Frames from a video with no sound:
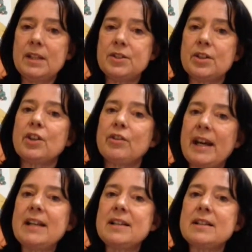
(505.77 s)
to
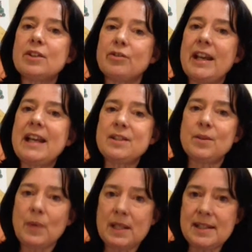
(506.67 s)
create a
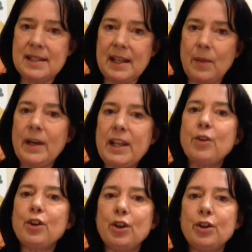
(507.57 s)
onesie where
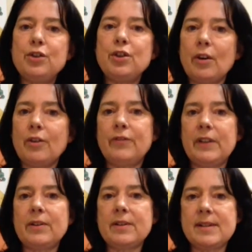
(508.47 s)
you could not
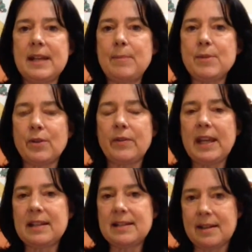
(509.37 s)
feel the seams on
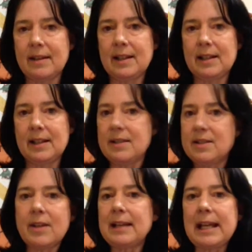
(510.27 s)
the inside. There's
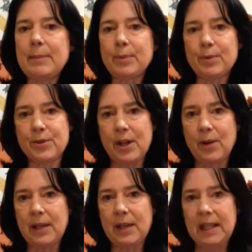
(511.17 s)
no labels
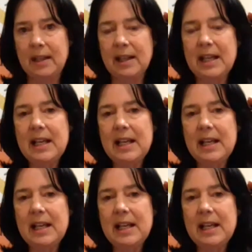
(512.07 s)
sewn in.